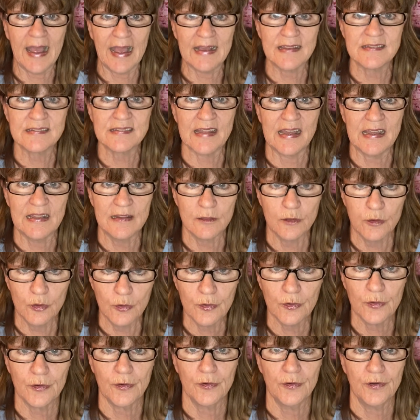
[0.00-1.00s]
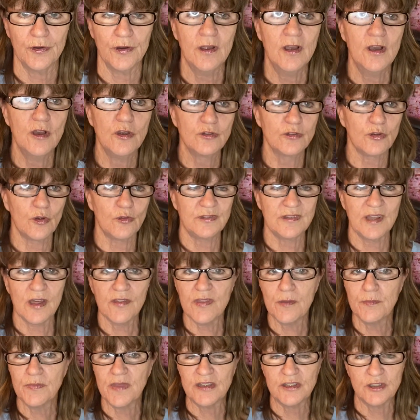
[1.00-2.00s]
as they learn. So tell
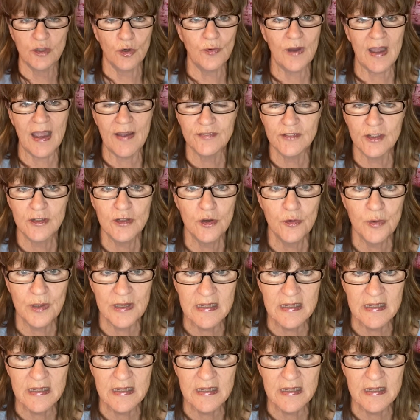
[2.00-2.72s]
them they don't have to know